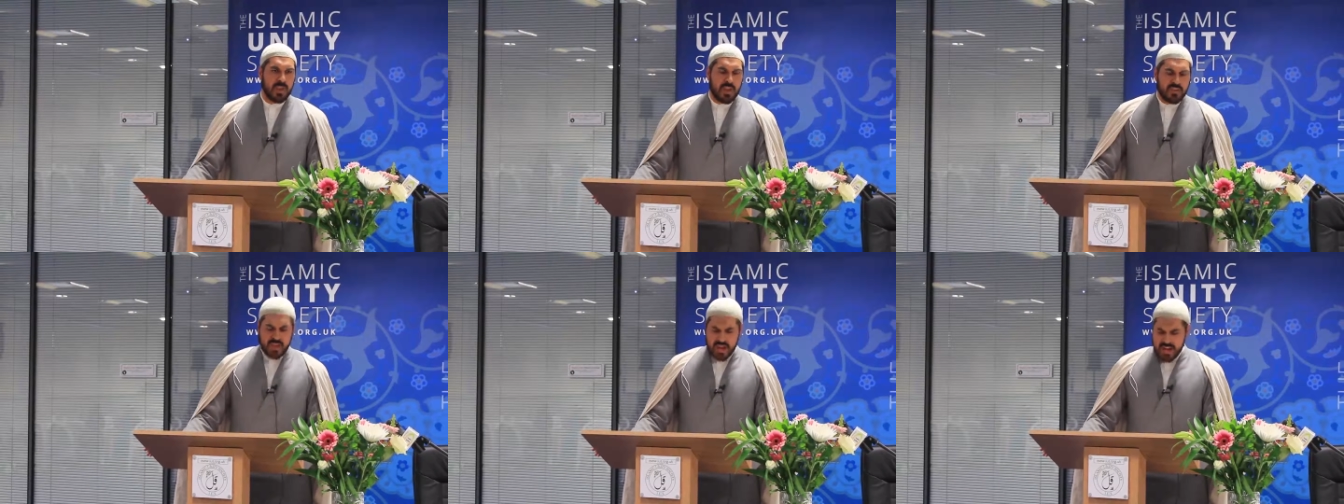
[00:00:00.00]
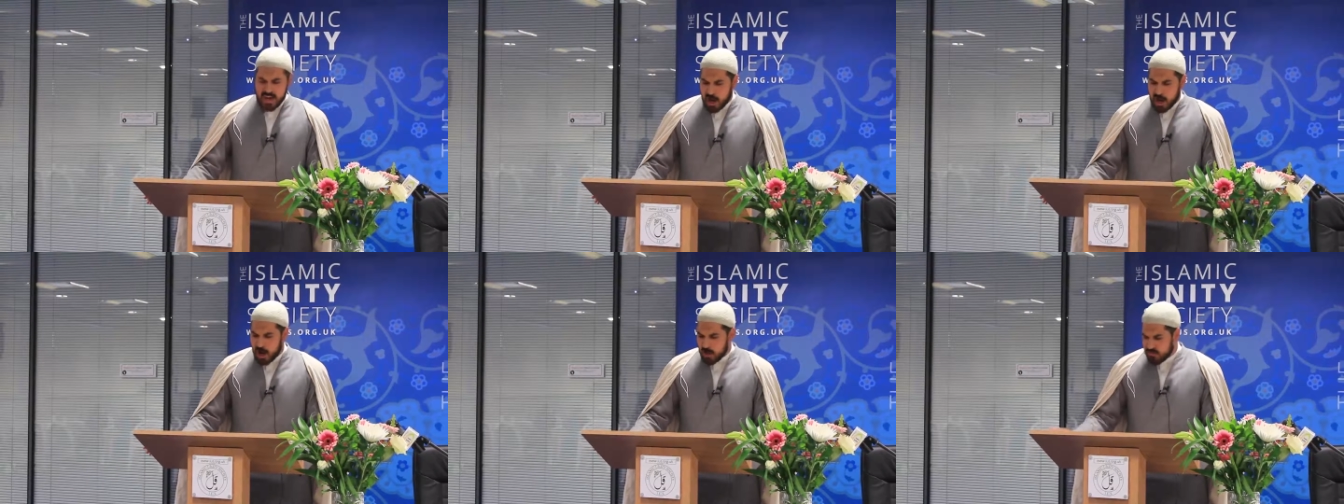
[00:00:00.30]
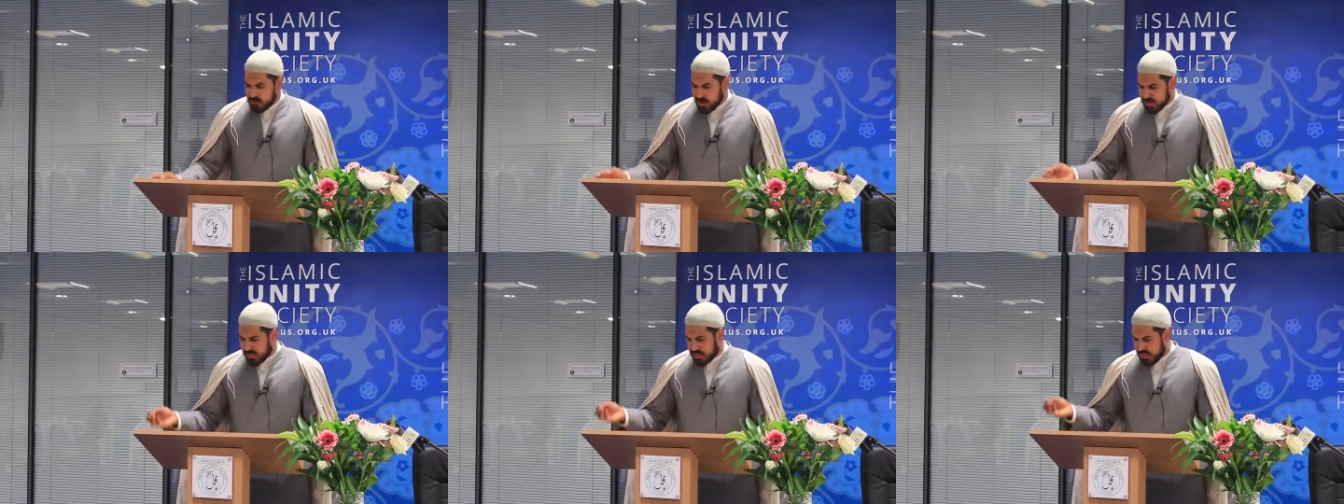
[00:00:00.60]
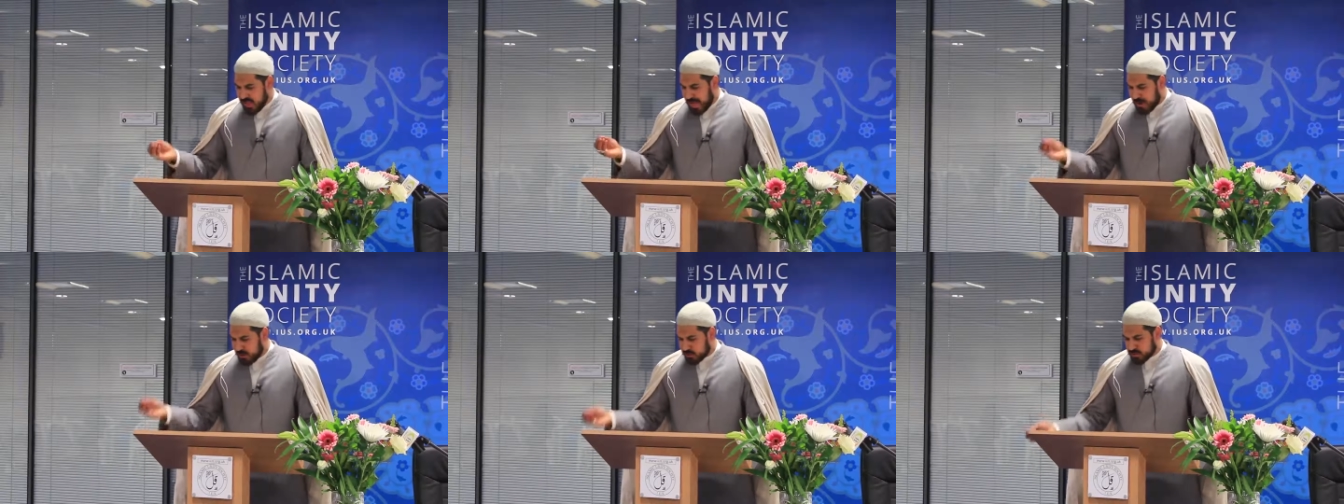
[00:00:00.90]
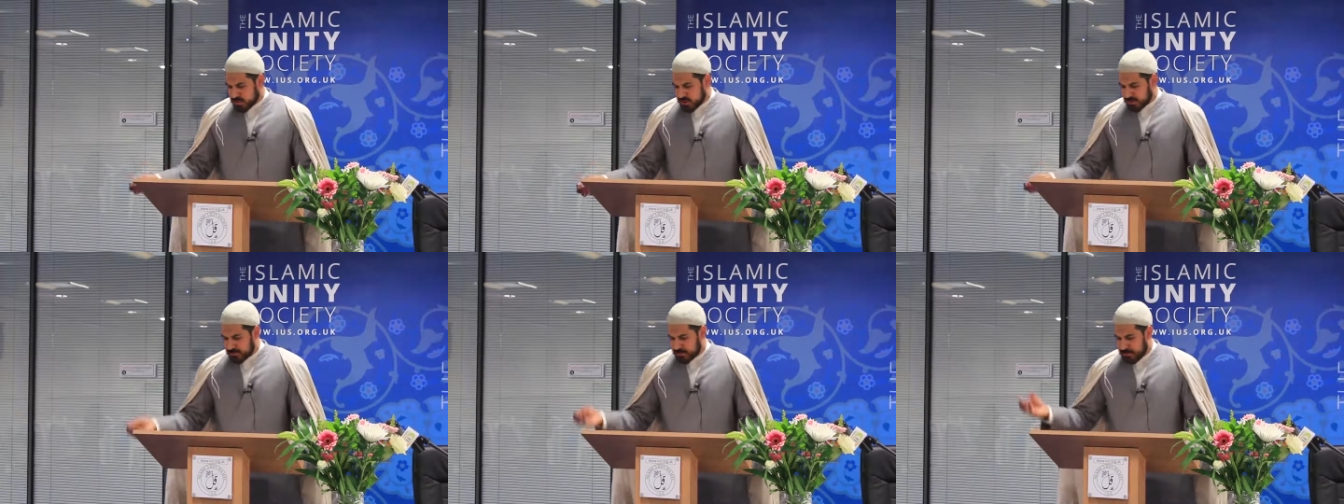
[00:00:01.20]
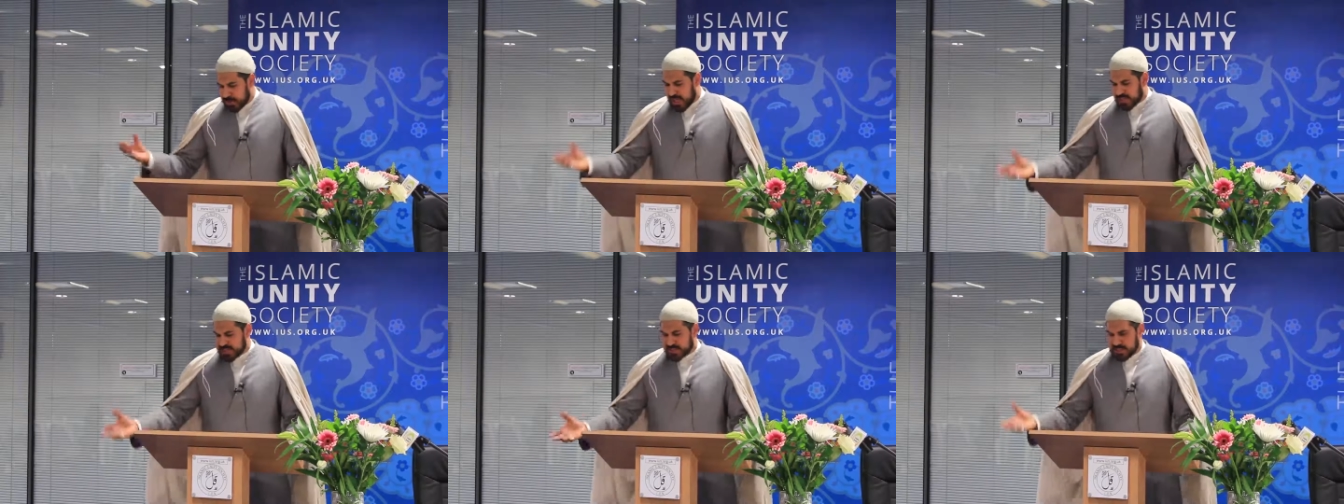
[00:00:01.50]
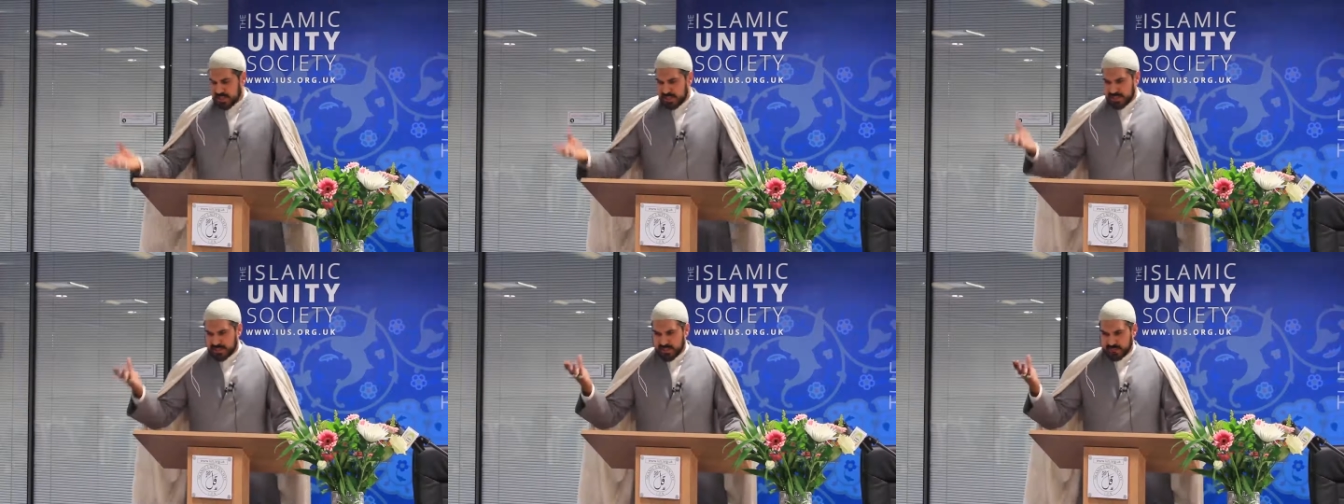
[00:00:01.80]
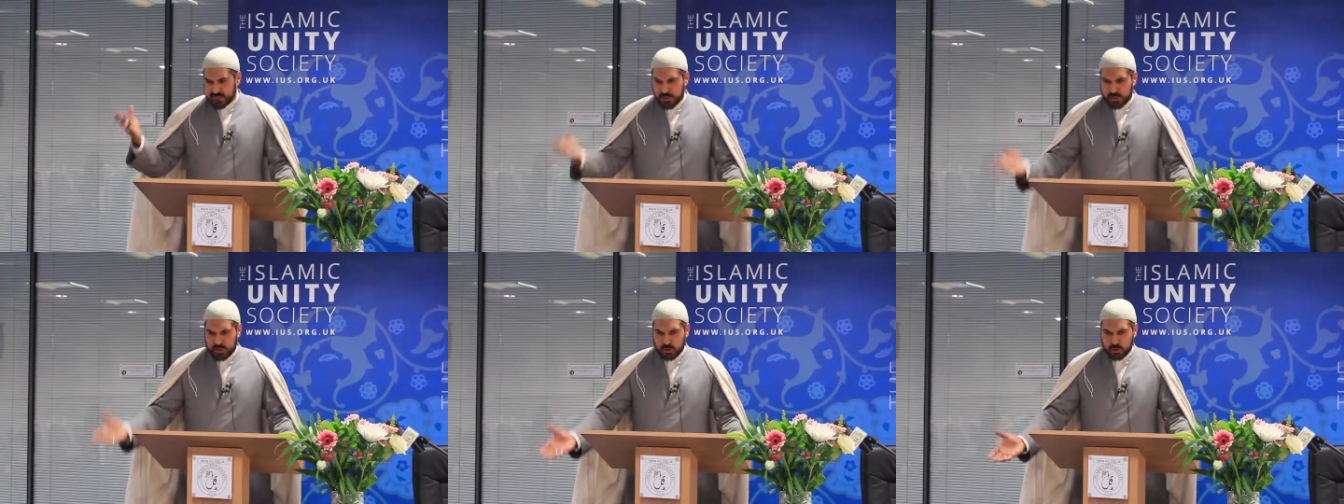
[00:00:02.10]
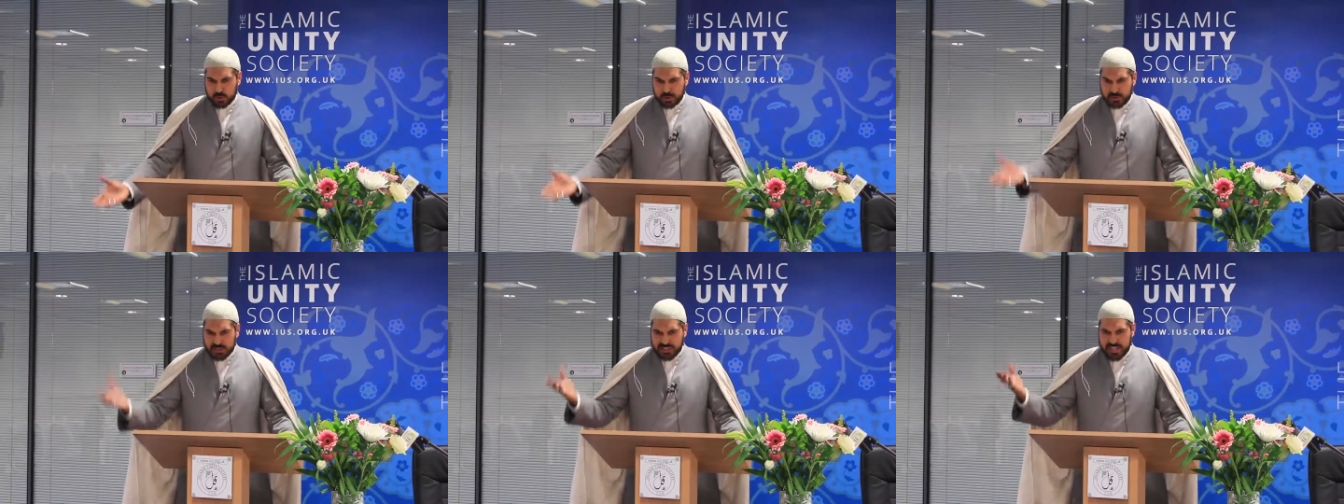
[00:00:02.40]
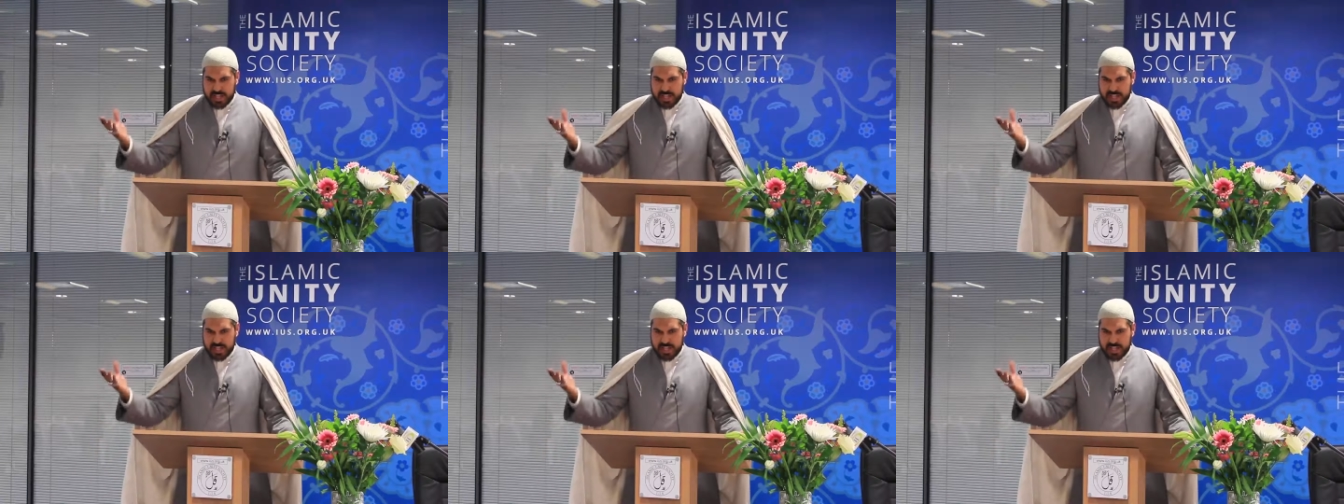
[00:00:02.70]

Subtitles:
That 100,000 plus individuals